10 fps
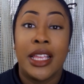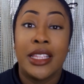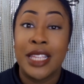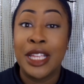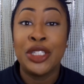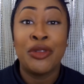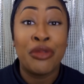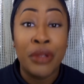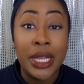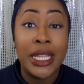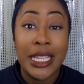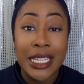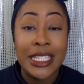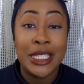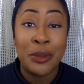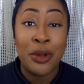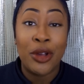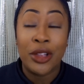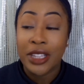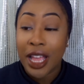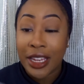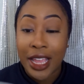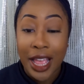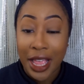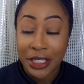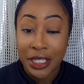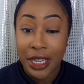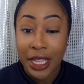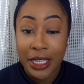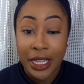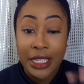it's actually really easy to put on, and I actually like it.